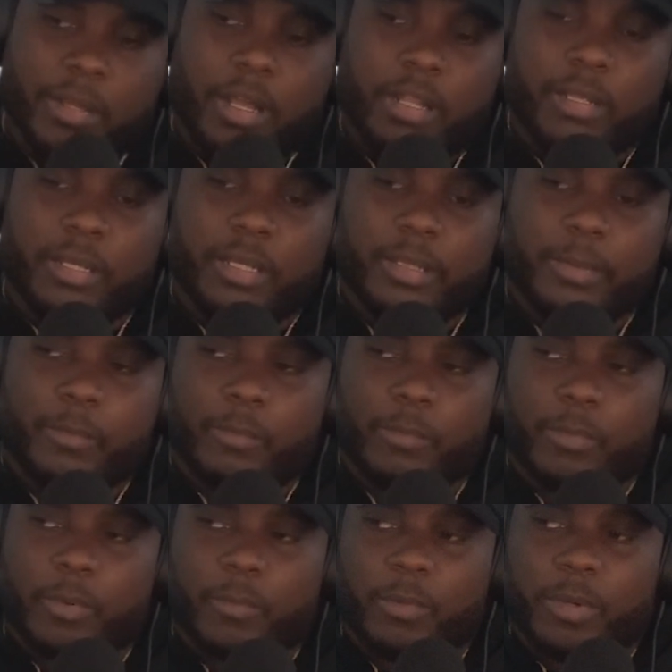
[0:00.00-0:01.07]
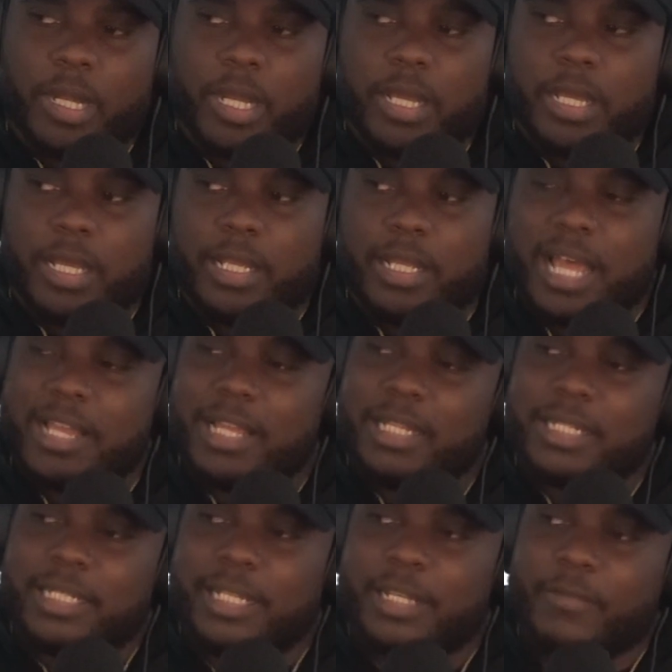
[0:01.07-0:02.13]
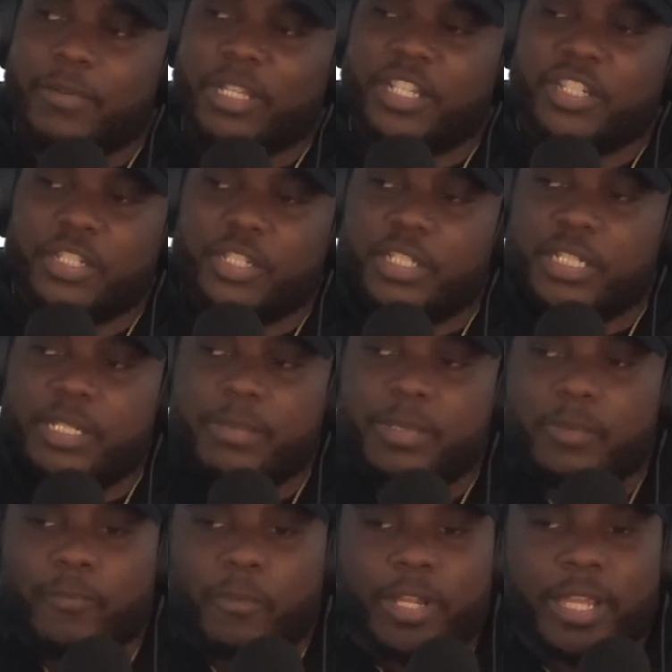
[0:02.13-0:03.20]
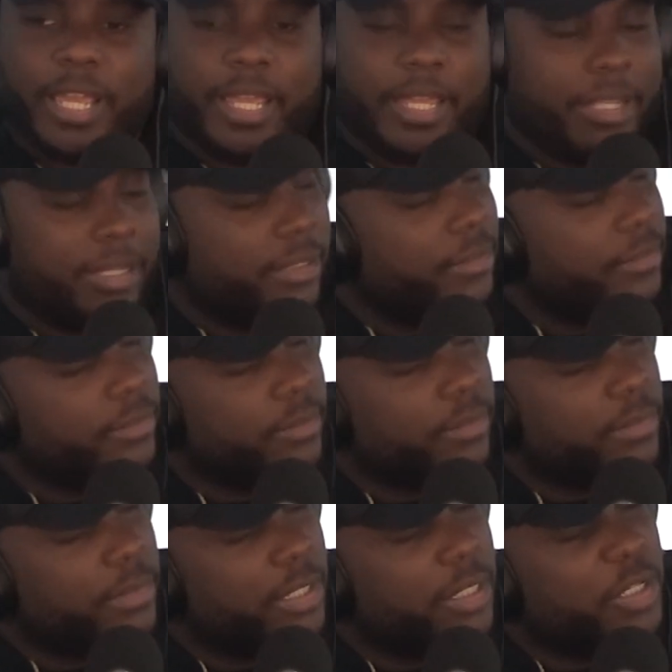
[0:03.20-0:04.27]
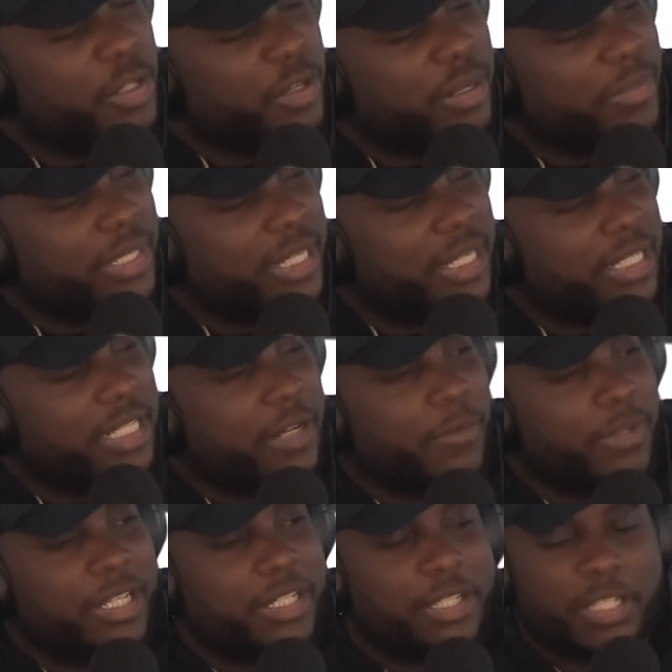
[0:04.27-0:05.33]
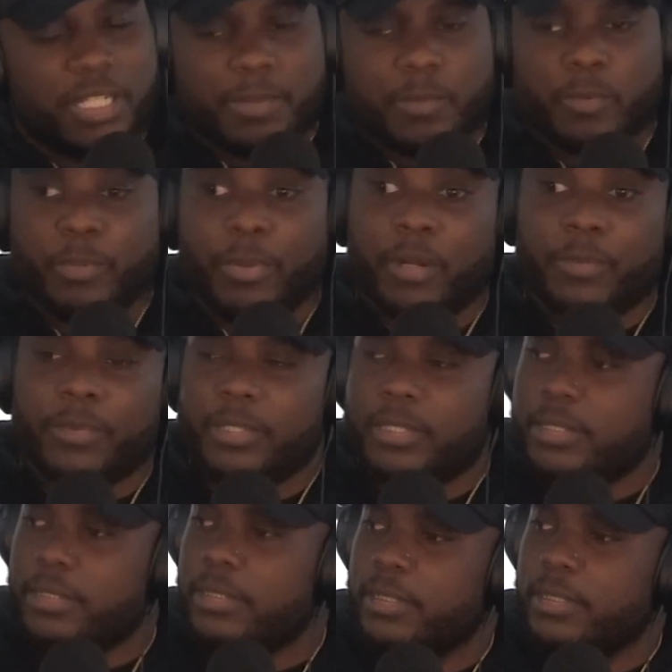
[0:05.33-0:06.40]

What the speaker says: only, how can I say it, relationships for gain. You know what I'm saying? Instead of relationships with purpose.